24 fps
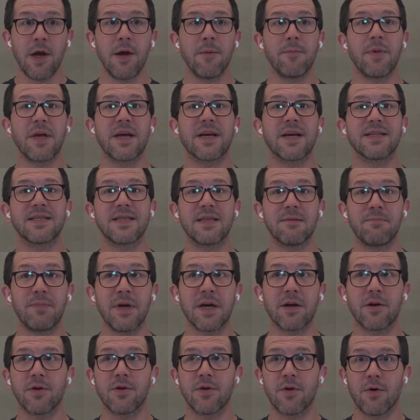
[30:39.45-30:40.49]
Because the
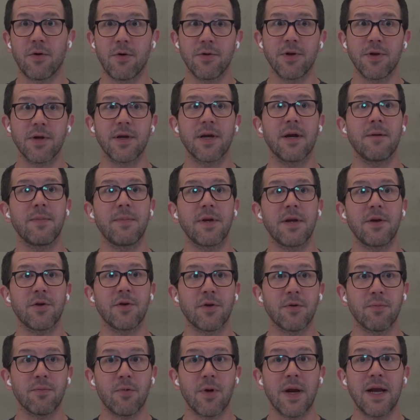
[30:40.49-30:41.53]
bigger the holding company or
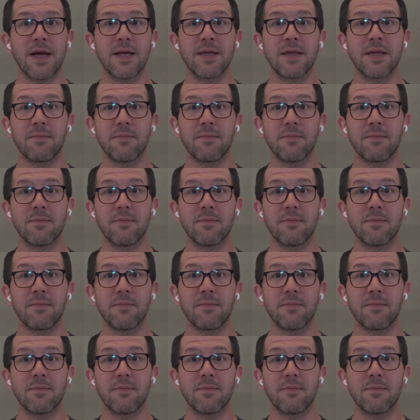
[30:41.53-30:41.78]
the brand,